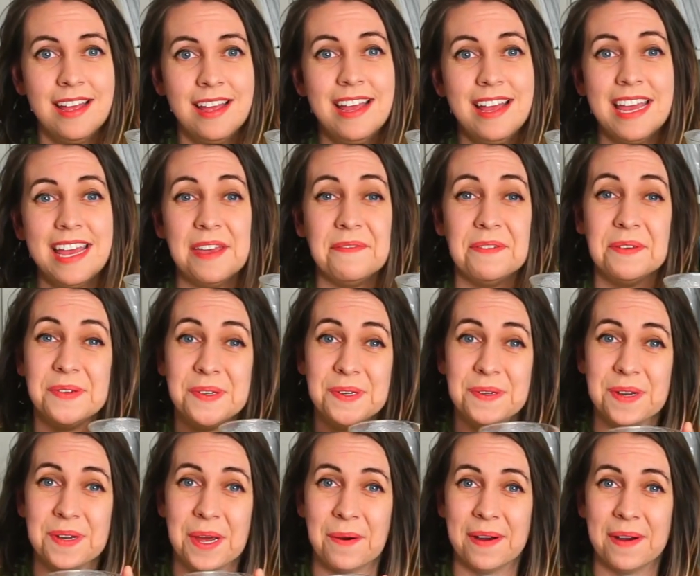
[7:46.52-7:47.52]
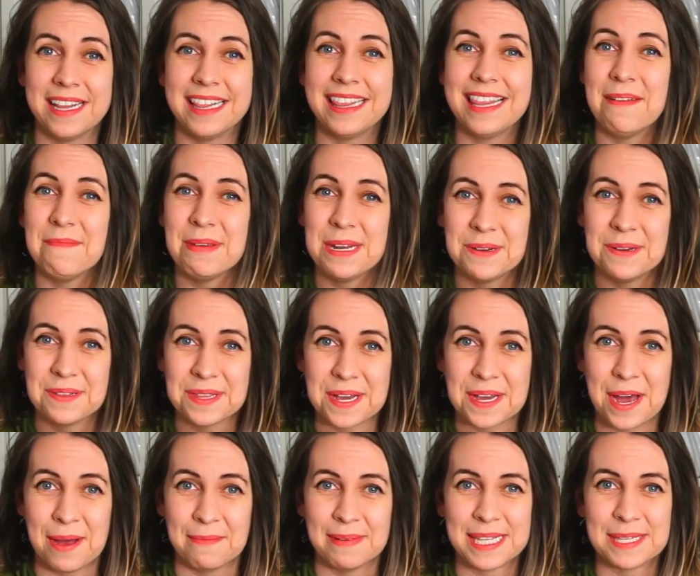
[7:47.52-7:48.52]
If you do know it, let me know in the
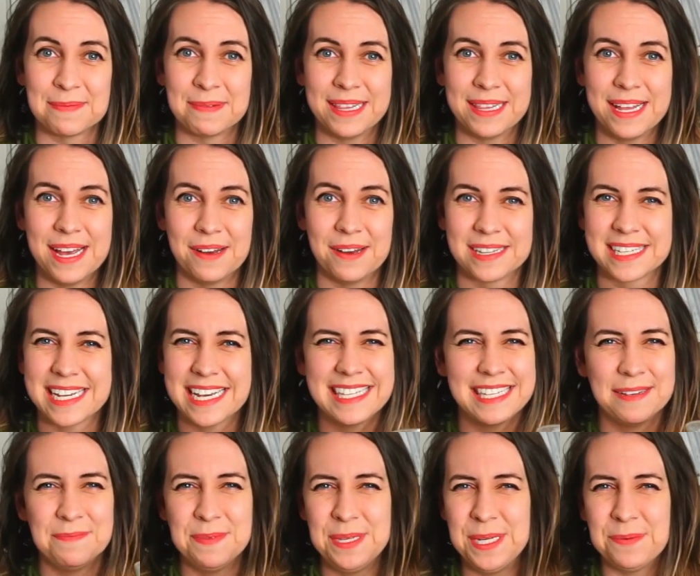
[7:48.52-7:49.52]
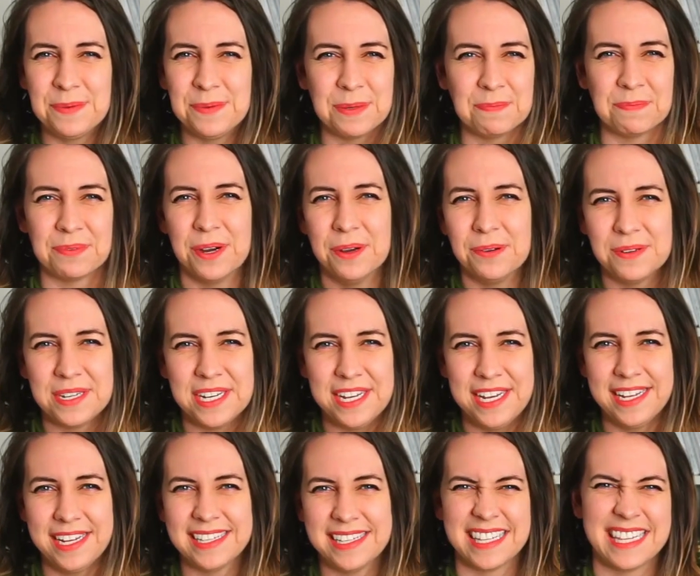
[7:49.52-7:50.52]
comments below. It's got something to do with the
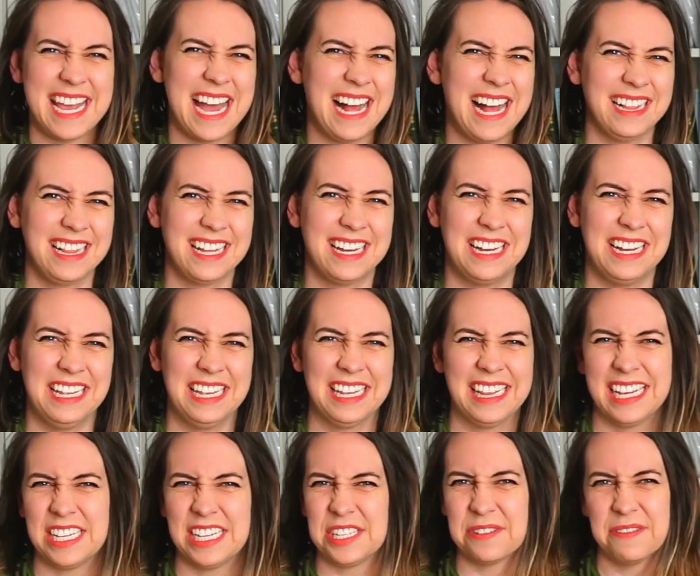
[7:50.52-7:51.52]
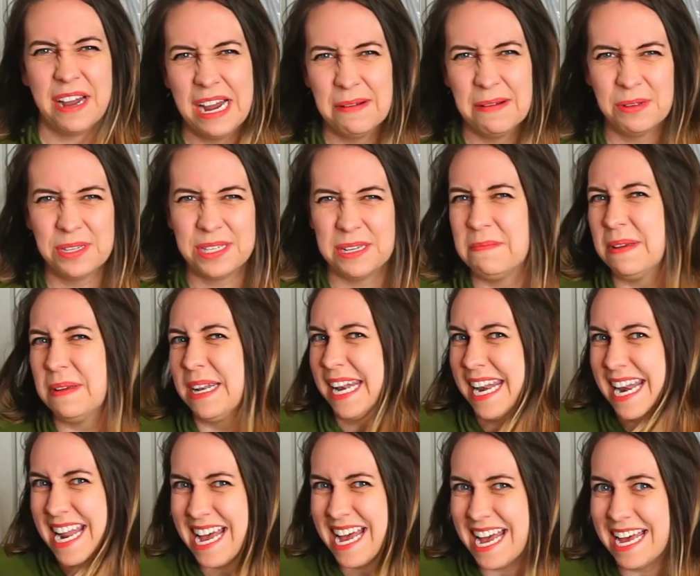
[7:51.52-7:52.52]
proteins and the alcohol and like scrambles it, but
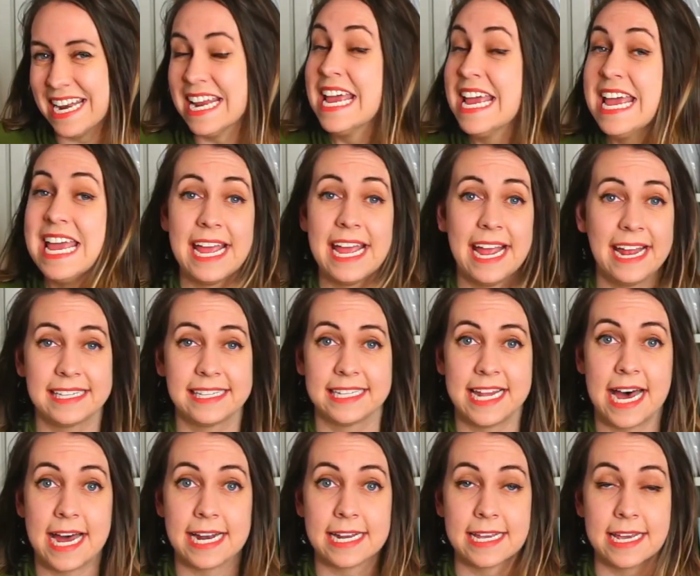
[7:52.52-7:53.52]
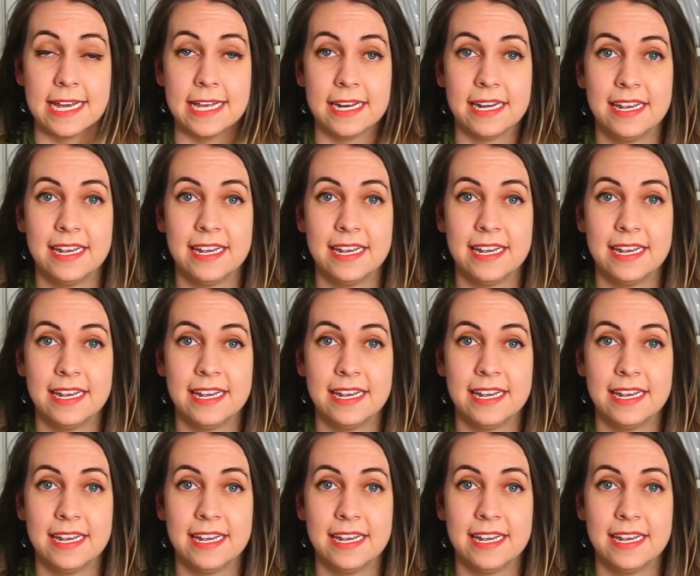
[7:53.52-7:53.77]
it's not good.